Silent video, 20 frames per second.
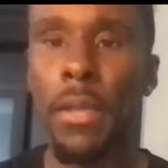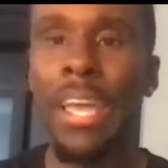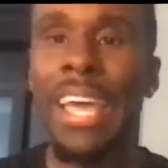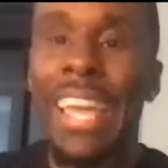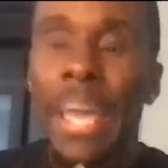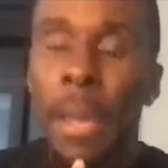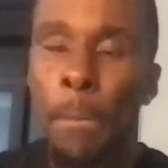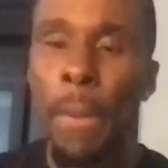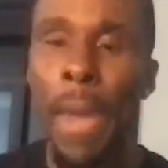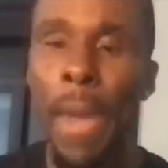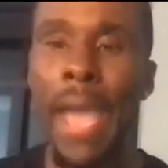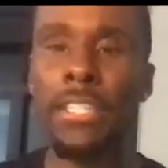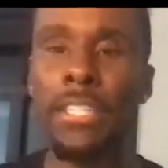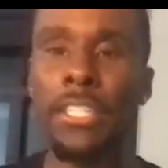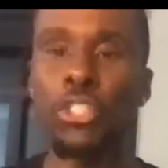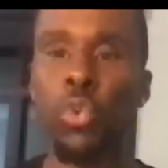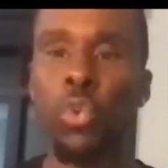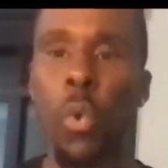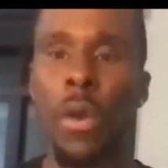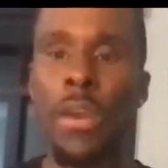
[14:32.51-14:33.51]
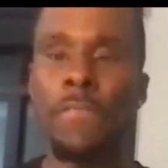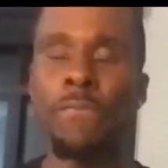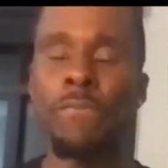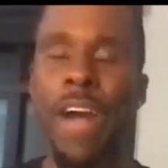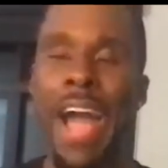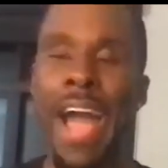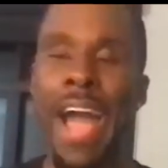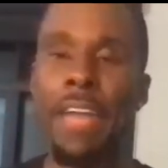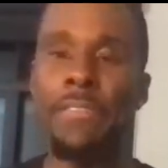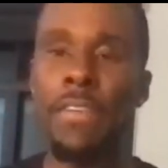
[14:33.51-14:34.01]
Impacting
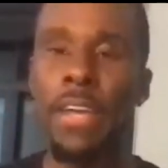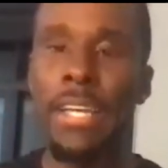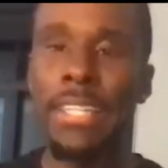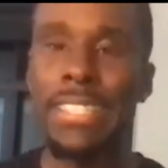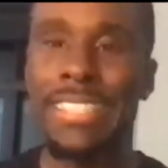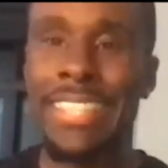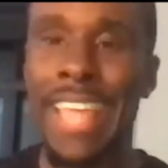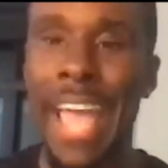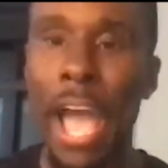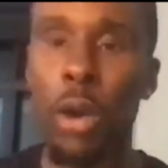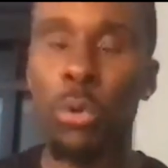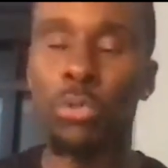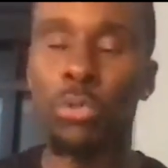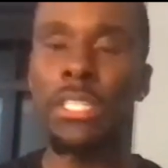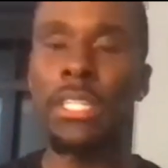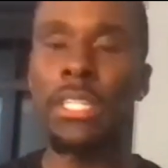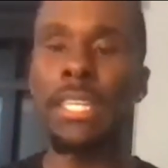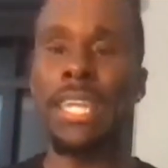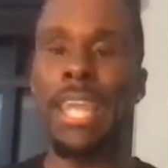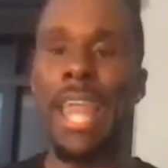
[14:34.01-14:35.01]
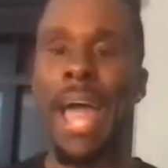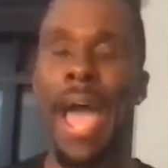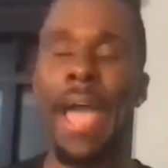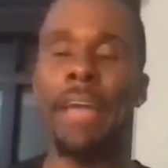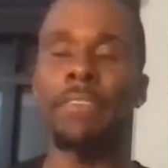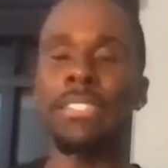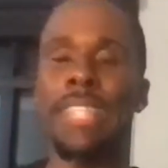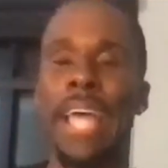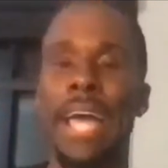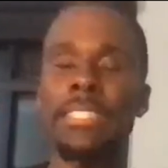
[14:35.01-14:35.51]
25,000
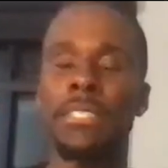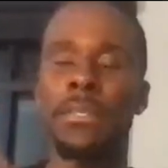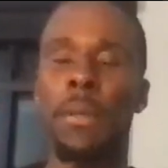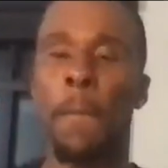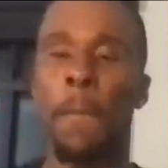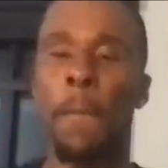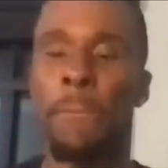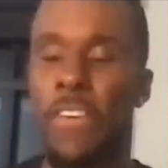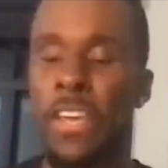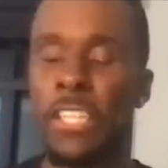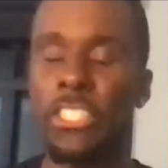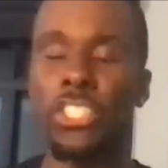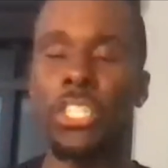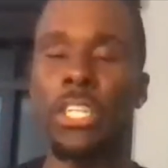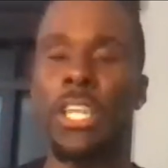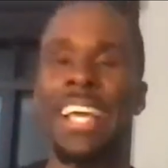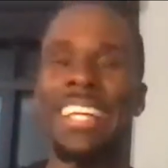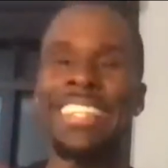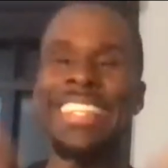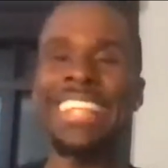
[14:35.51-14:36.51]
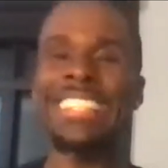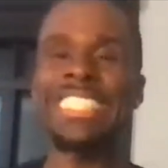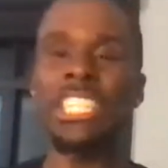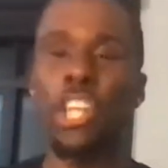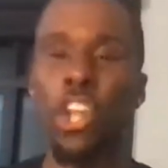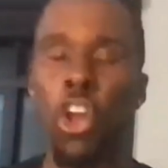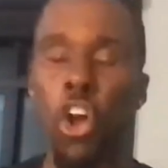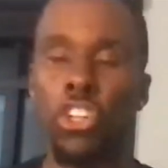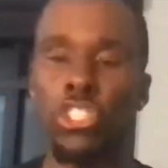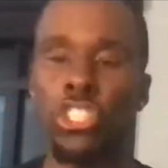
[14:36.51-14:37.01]
lives. That's a vision that's
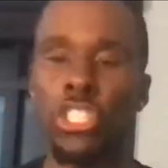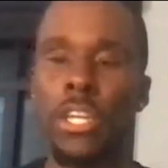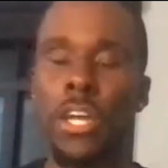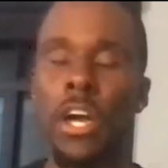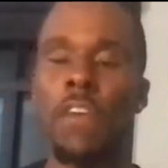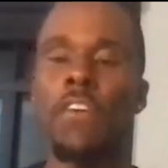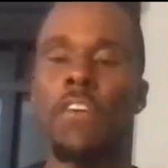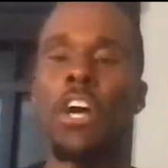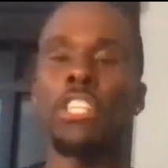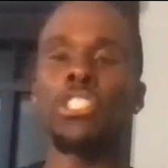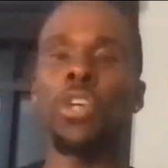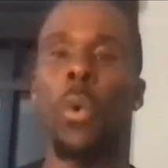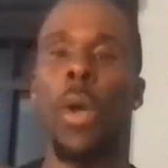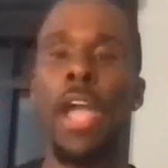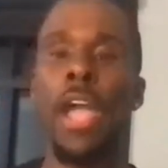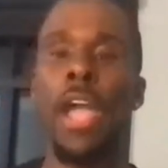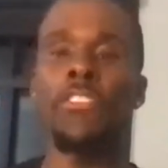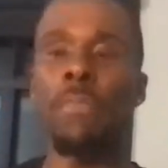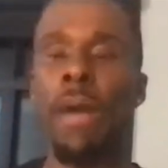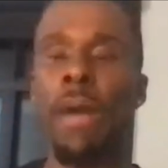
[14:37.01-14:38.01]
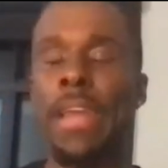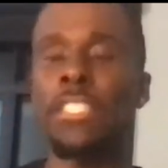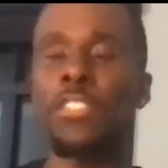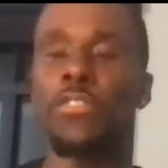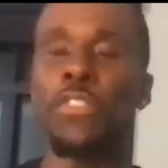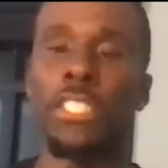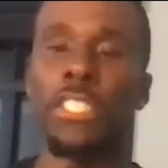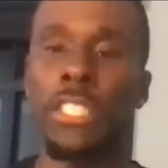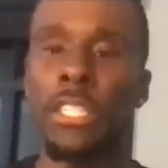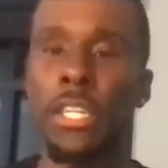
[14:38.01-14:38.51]
large enough so everybody's
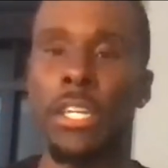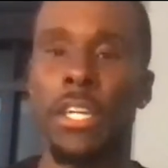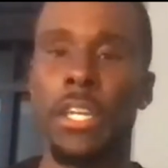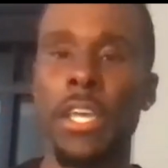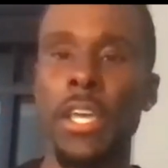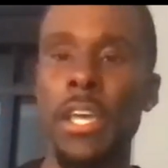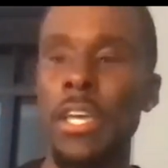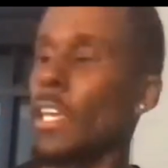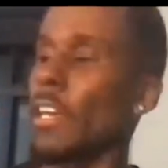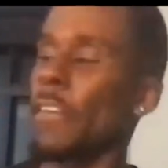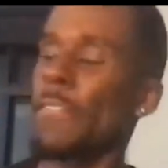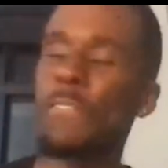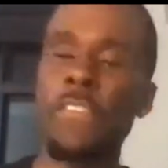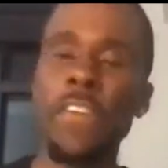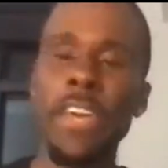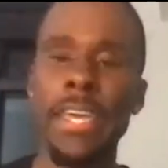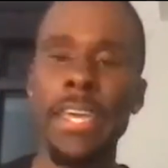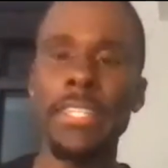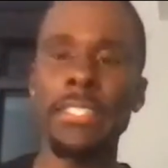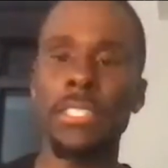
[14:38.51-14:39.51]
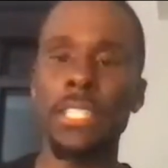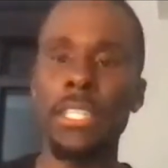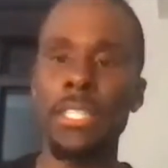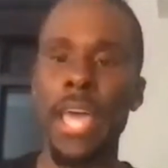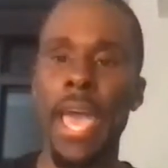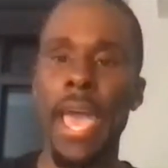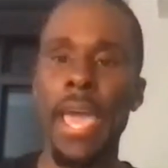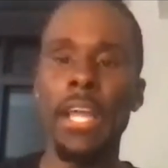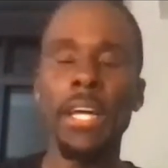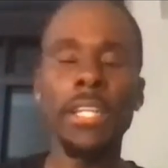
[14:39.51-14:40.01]
vision can fit into
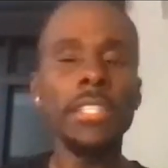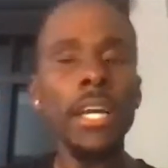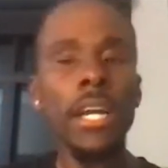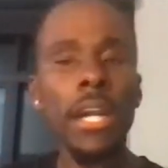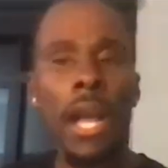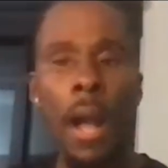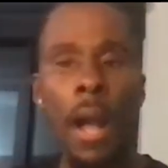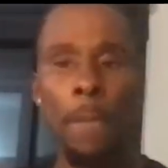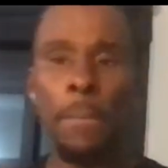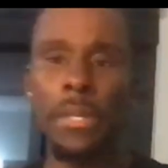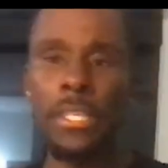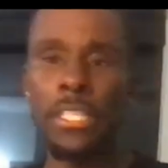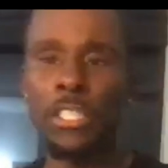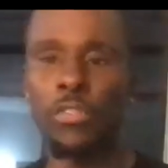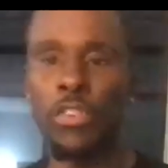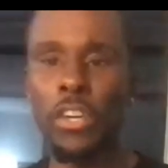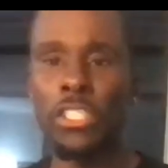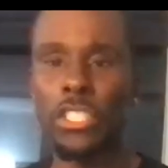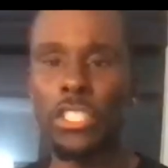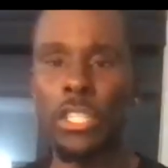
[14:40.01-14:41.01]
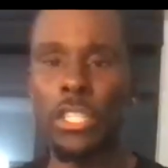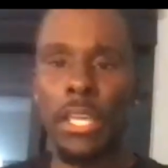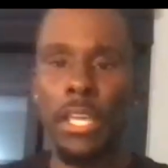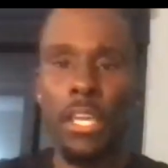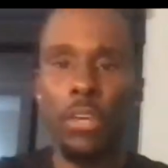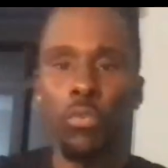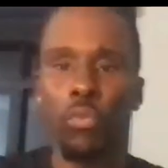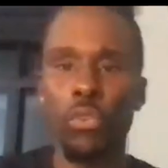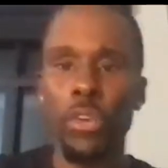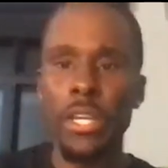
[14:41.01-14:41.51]
that. The company's vision:
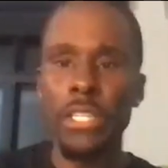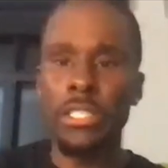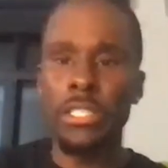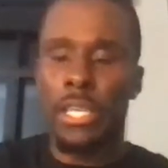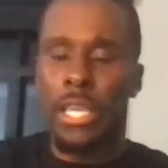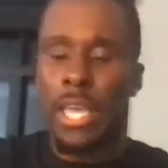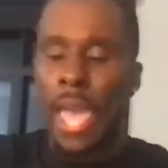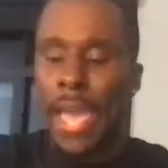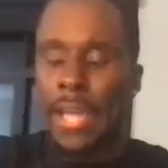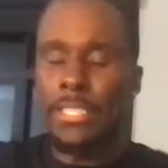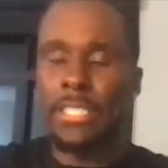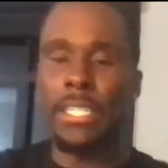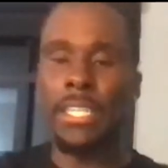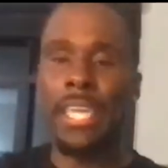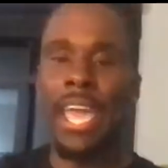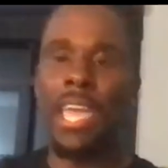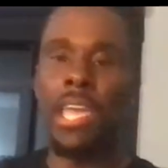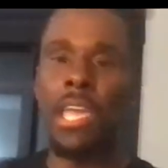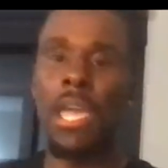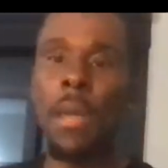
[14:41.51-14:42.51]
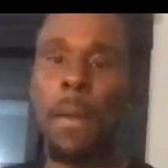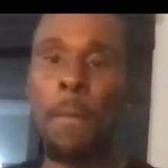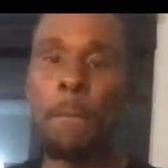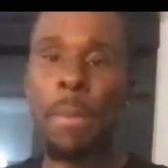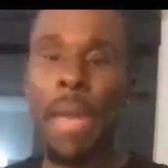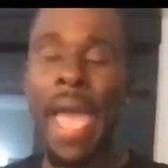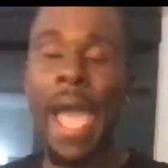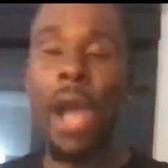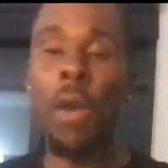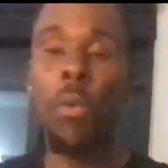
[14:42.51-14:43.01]
enrich, educate,
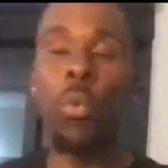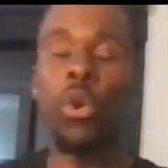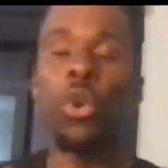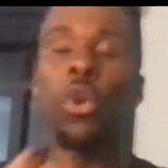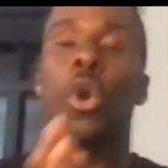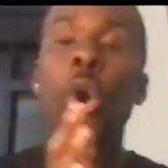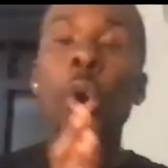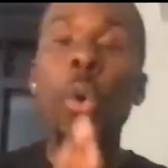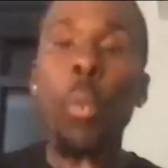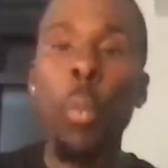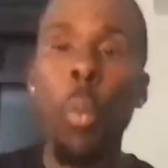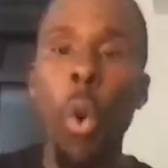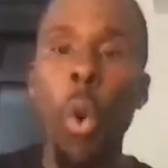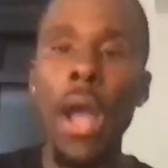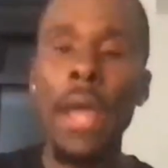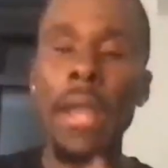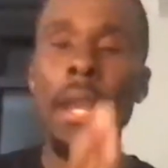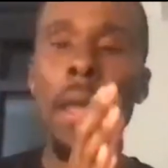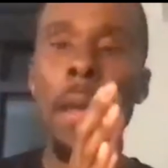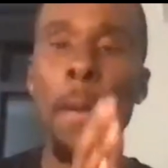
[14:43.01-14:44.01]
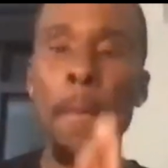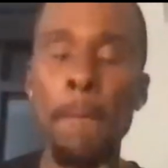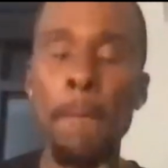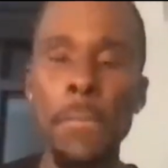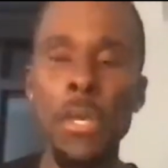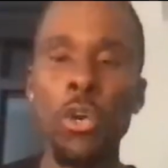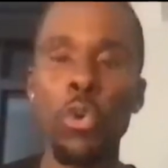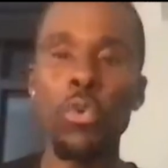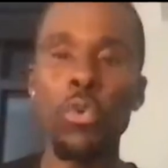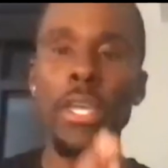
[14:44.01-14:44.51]
empower 1
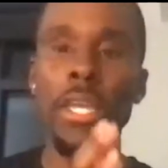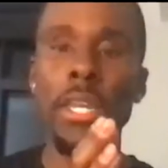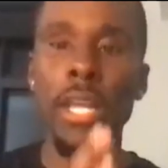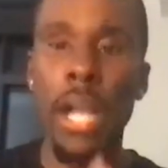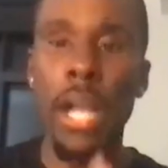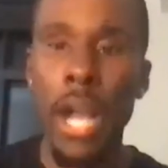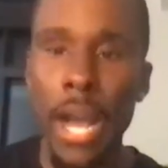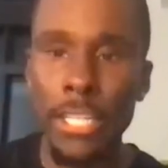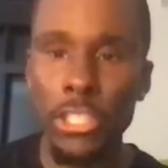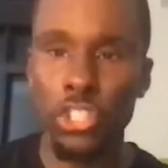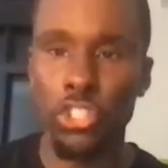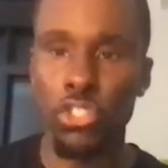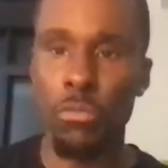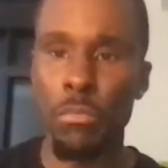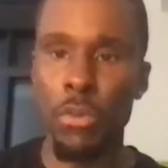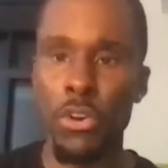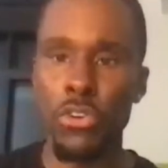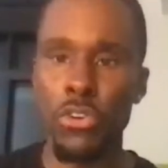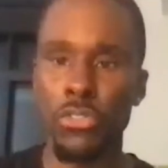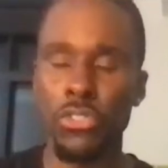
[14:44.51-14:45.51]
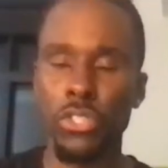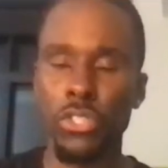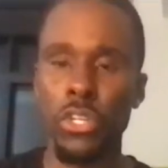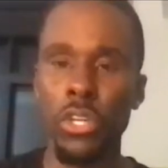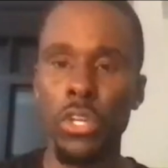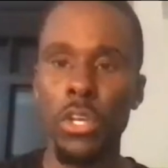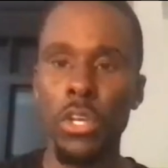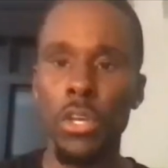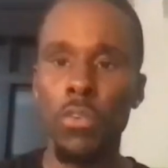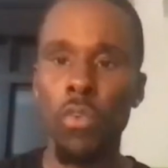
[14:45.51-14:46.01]
million customers,
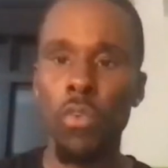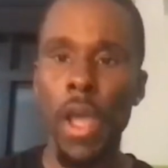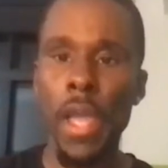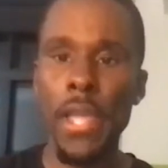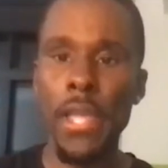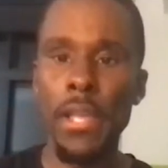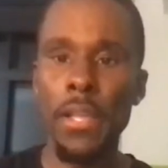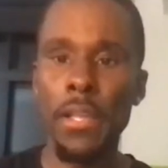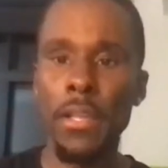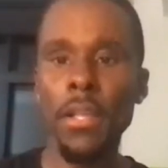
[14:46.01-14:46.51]
right?